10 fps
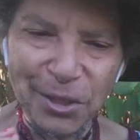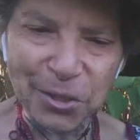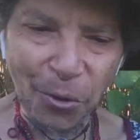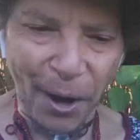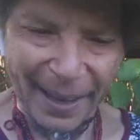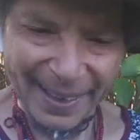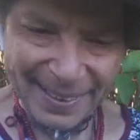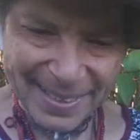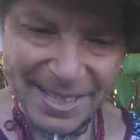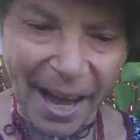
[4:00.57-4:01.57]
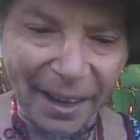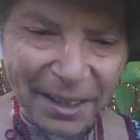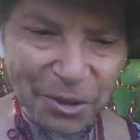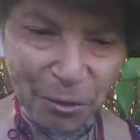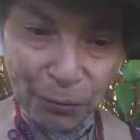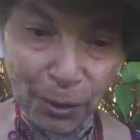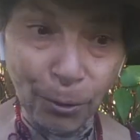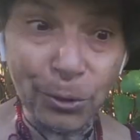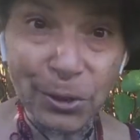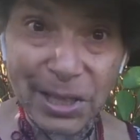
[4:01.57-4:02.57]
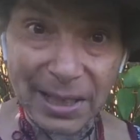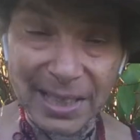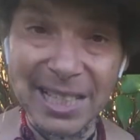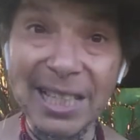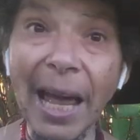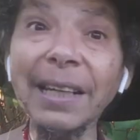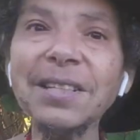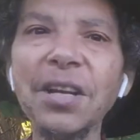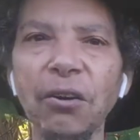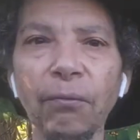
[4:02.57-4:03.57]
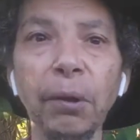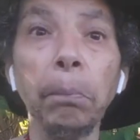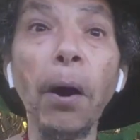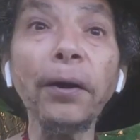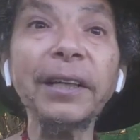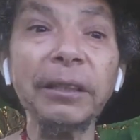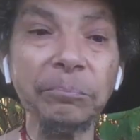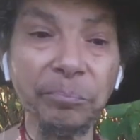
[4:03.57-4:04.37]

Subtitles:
So inside of the lotus, in the center of the bark,